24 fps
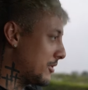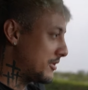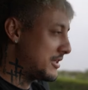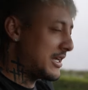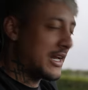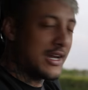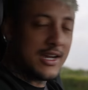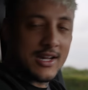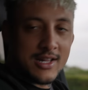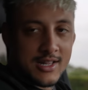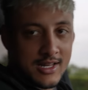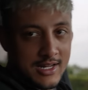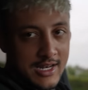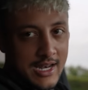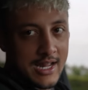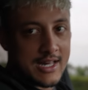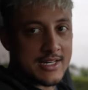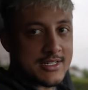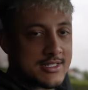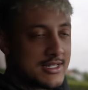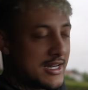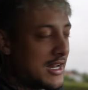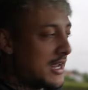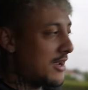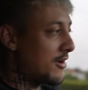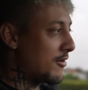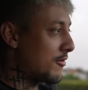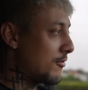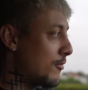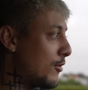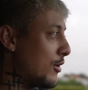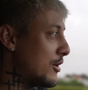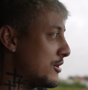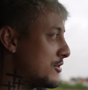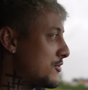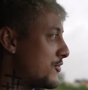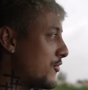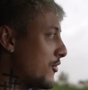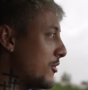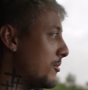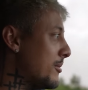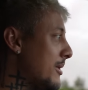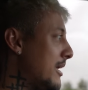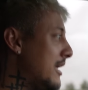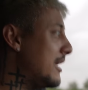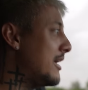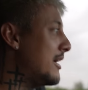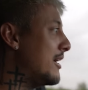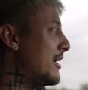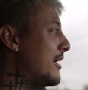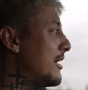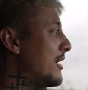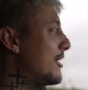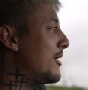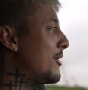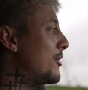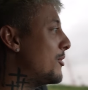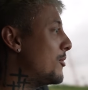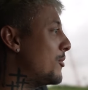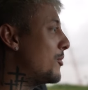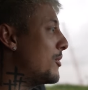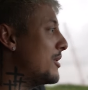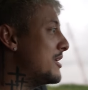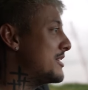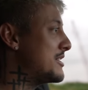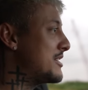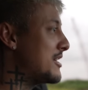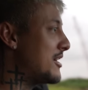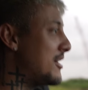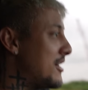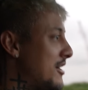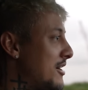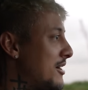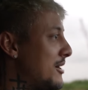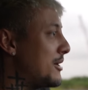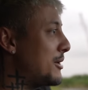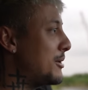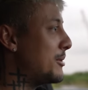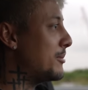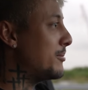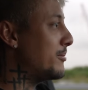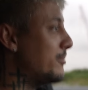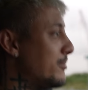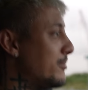technically last night was for me, was, um,